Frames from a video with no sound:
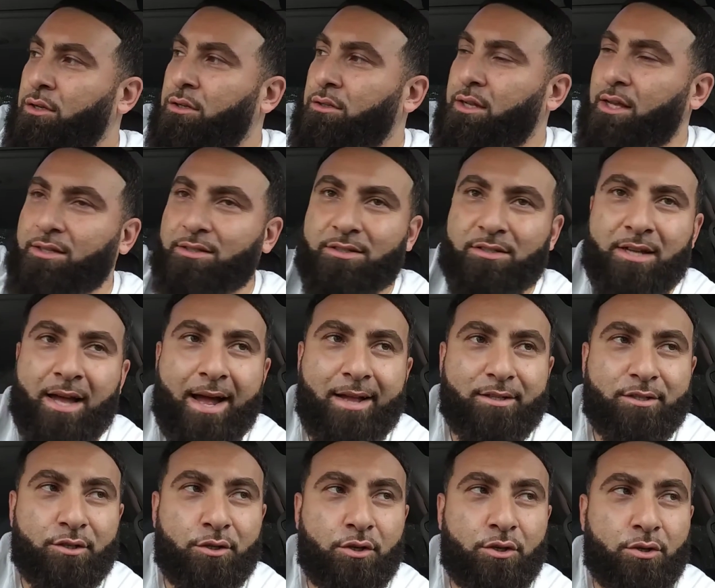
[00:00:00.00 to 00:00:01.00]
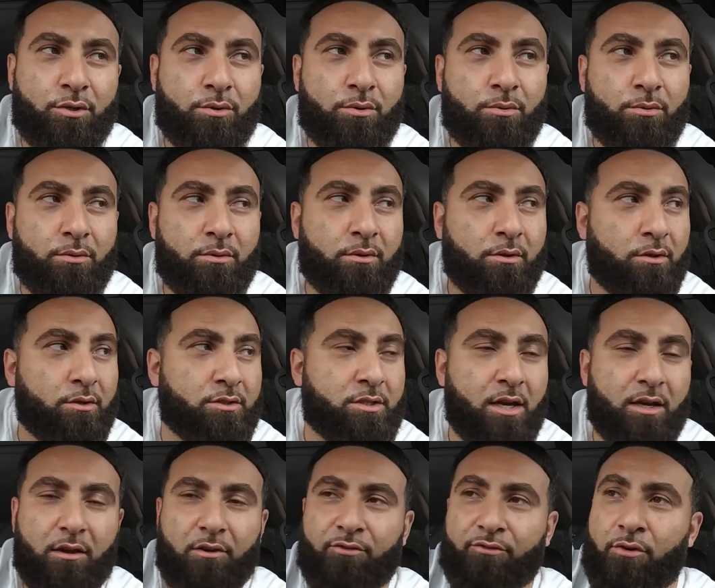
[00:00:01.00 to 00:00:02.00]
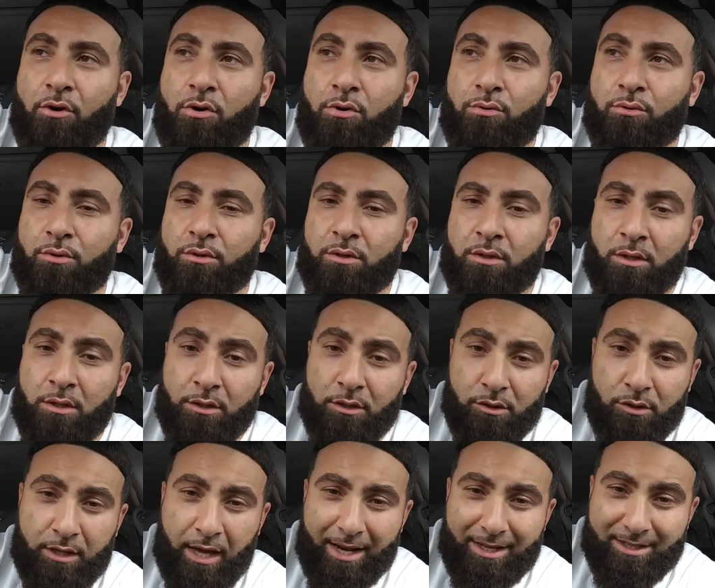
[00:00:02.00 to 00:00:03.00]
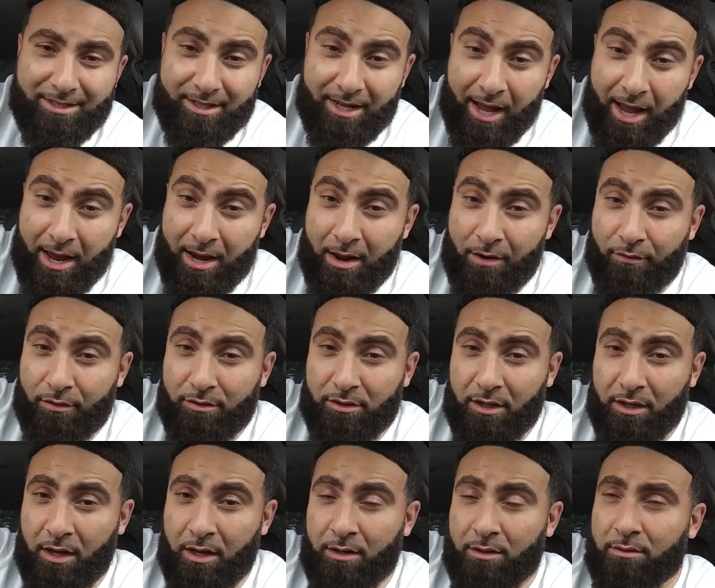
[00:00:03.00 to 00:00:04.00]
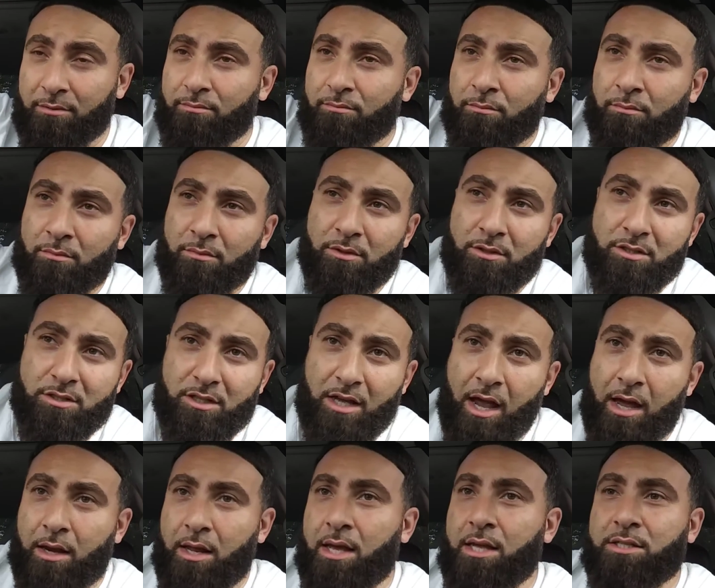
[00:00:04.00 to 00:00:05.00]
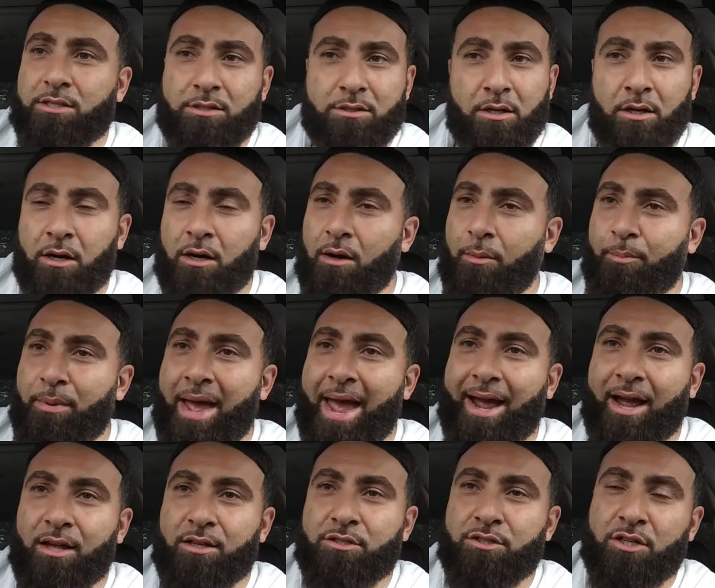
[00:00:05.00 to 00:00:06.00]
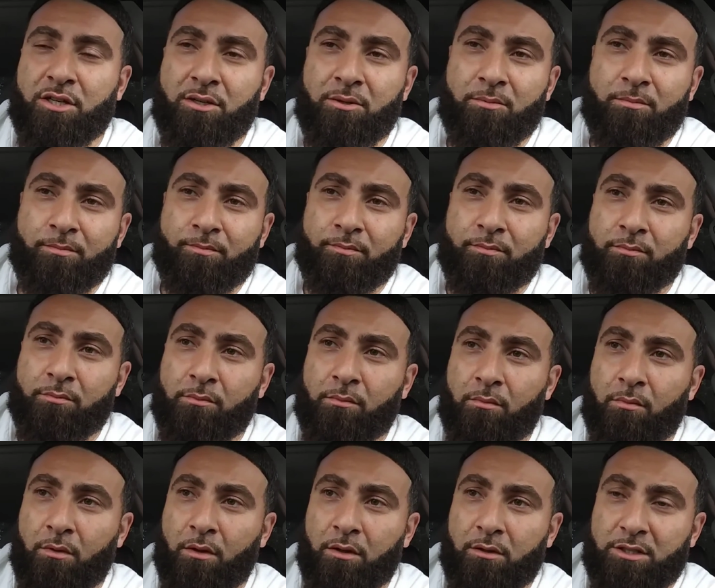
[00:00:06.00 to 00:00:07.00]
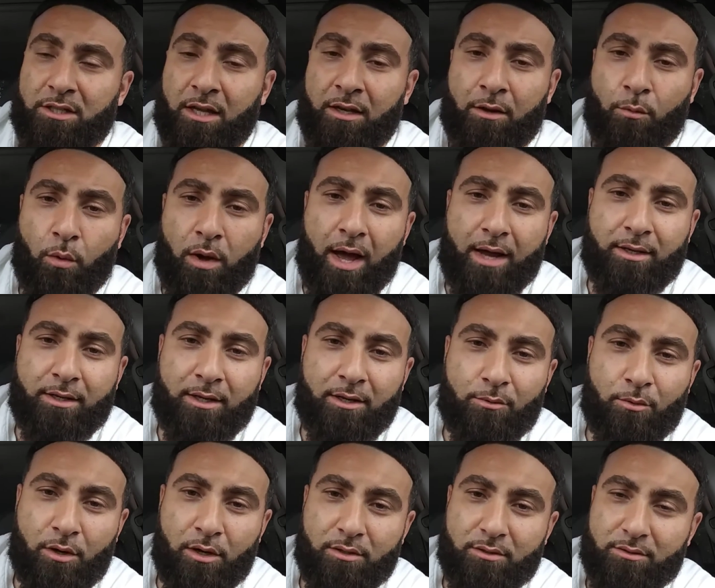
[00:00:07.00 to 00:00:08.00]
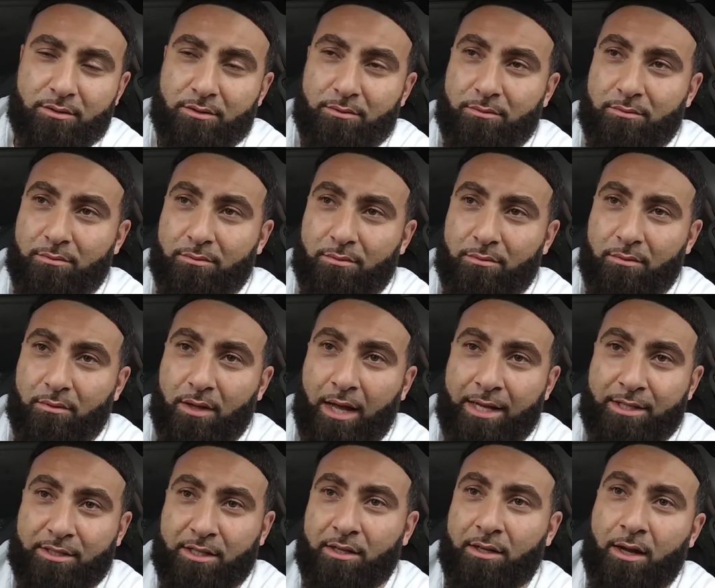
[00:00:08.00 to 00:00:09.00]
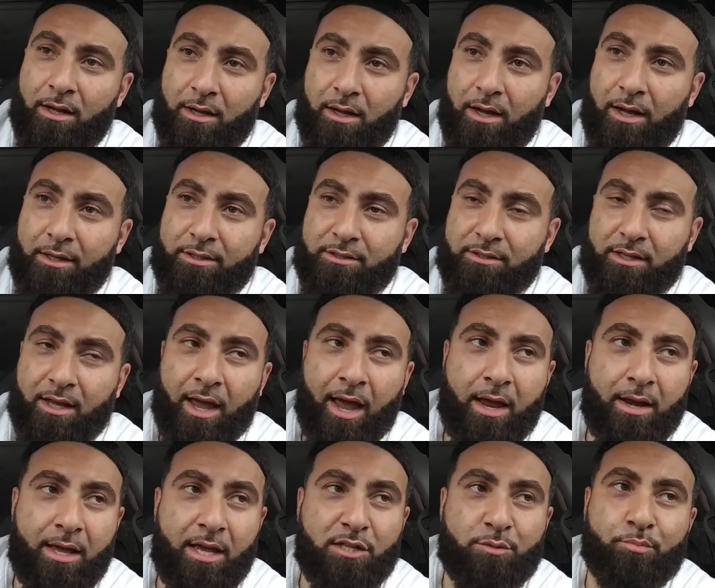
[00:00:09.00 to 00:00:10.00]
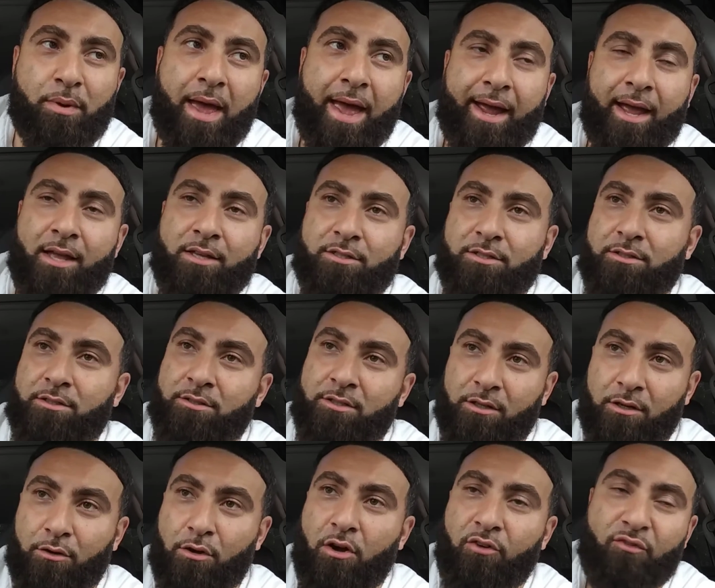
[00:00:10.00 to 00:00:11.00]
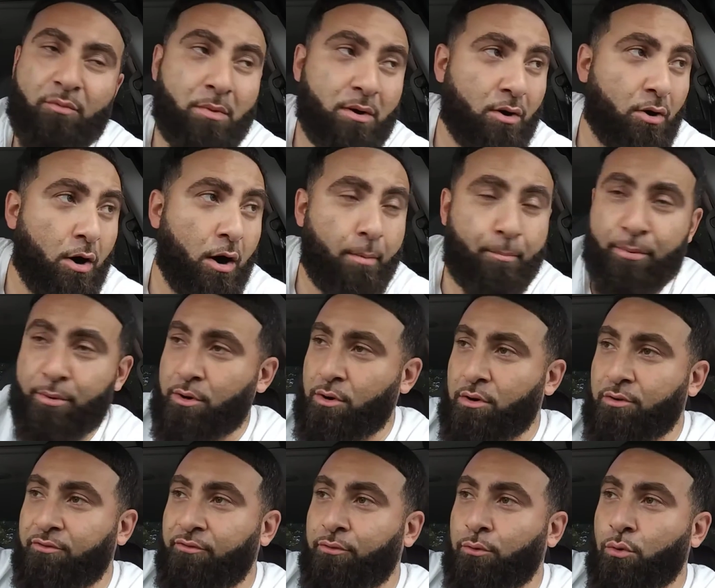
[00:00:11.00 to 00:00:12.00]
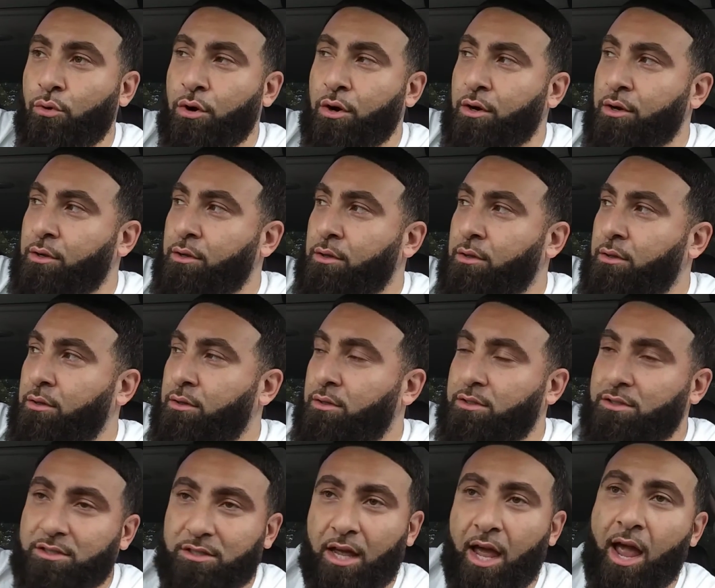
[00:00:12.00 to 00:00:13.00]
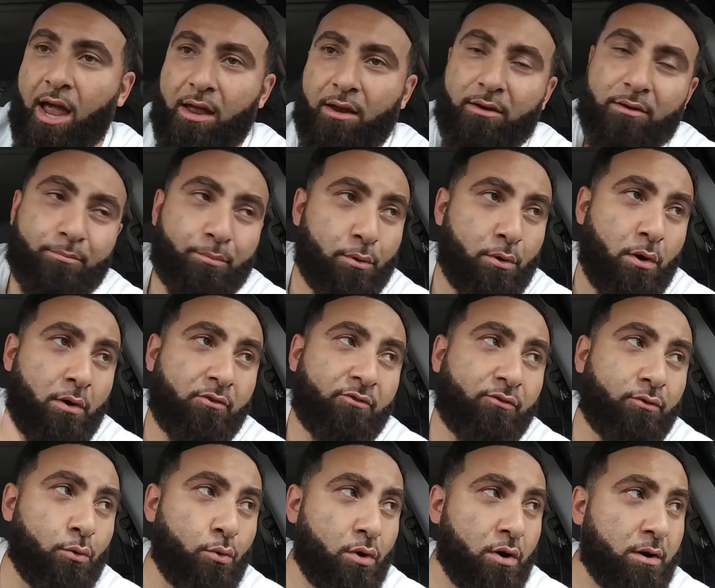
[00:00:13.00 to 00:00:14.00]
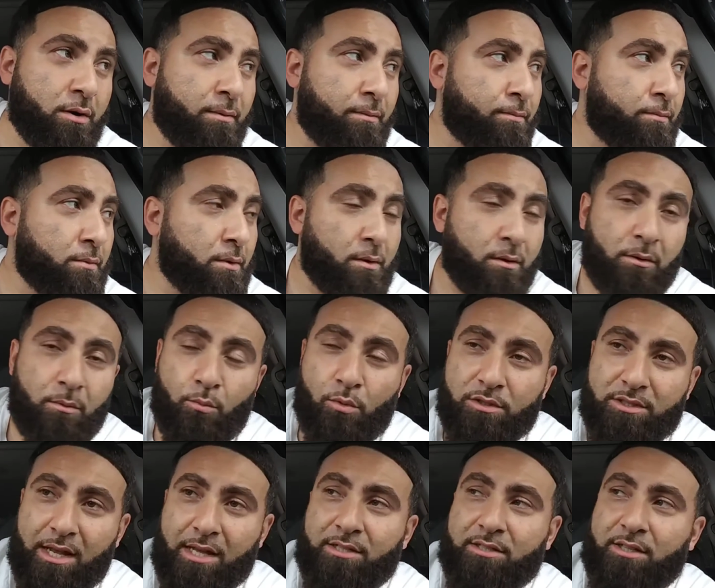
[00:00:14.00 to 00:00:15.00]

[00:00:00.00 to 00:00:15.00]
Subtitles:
that's assigned to you. You take your phone. You gotta scan everything in, scan each package in. And the way I did it was, I scanned each package, took it off from the cart, put it on the floor, scanned, put it on the floor. Once I